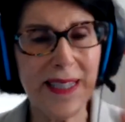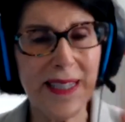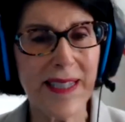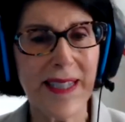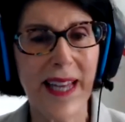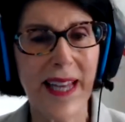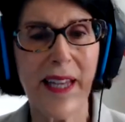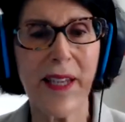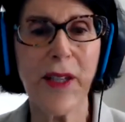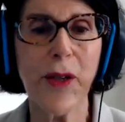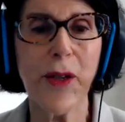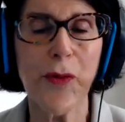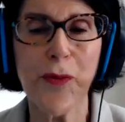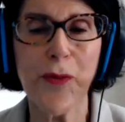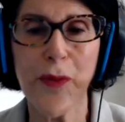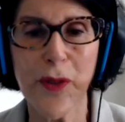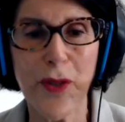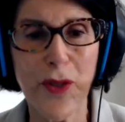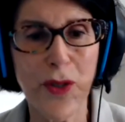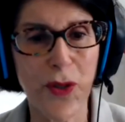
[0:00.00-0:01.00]
Thank you
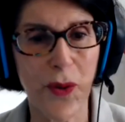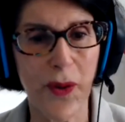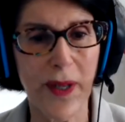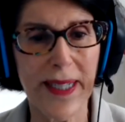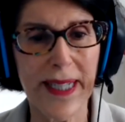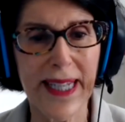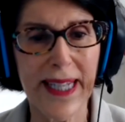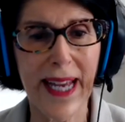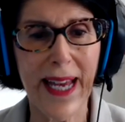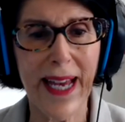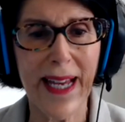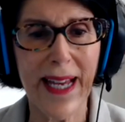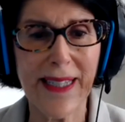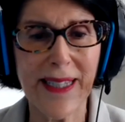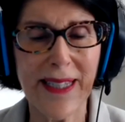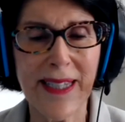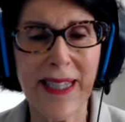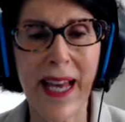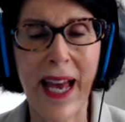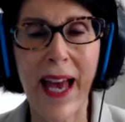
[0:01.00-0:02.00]
for joining
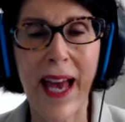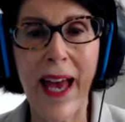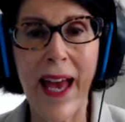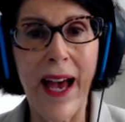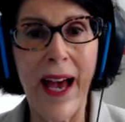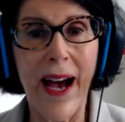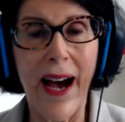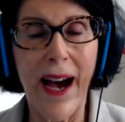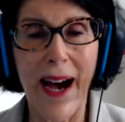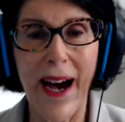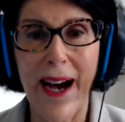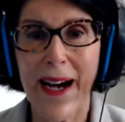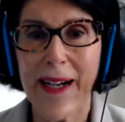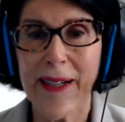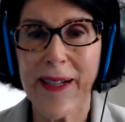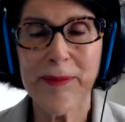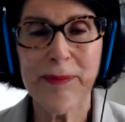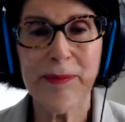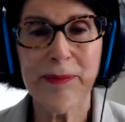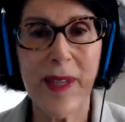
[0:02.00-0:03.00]
us
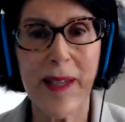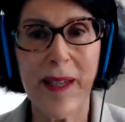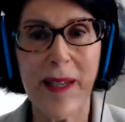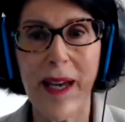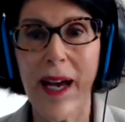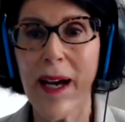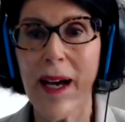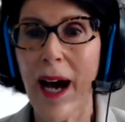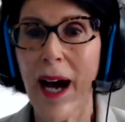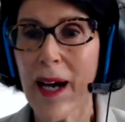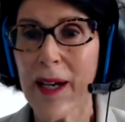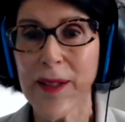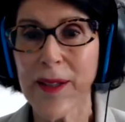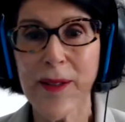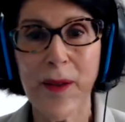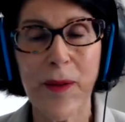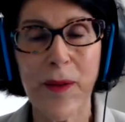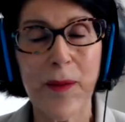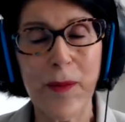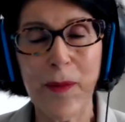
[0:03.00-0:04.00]
on,
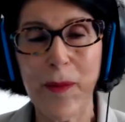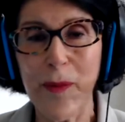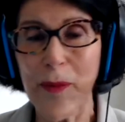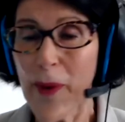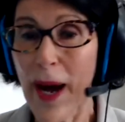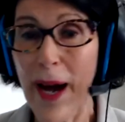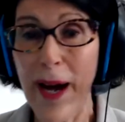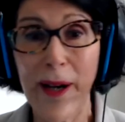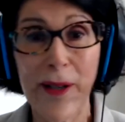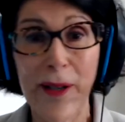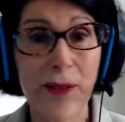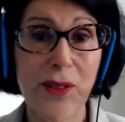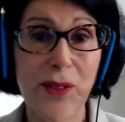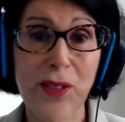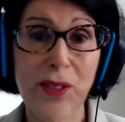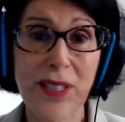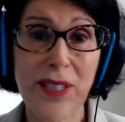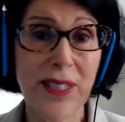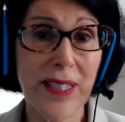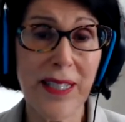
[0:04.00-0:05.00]
wow,
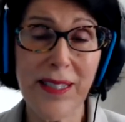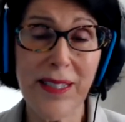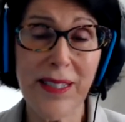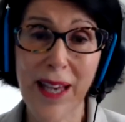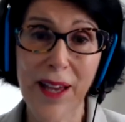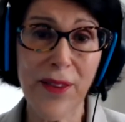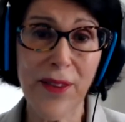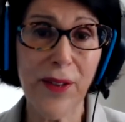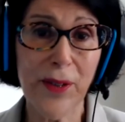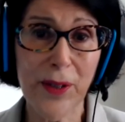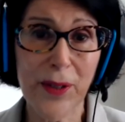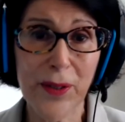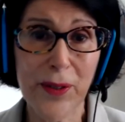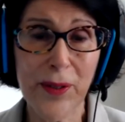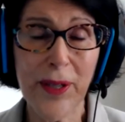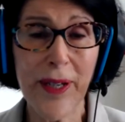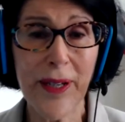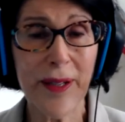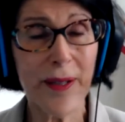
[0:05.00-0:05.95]
just another